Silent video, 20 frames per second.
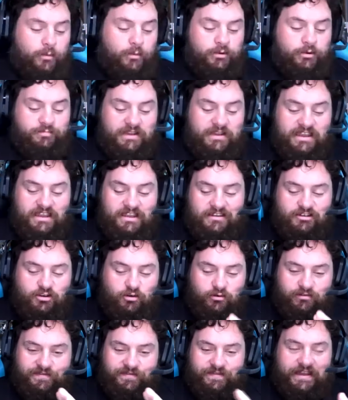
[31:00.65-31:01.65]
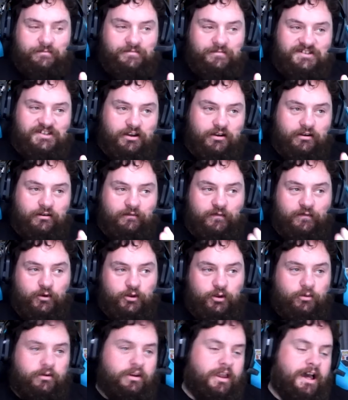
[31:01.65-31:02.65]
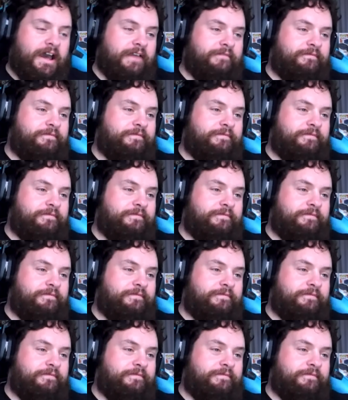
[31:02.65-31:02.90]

would be your theme song for your life?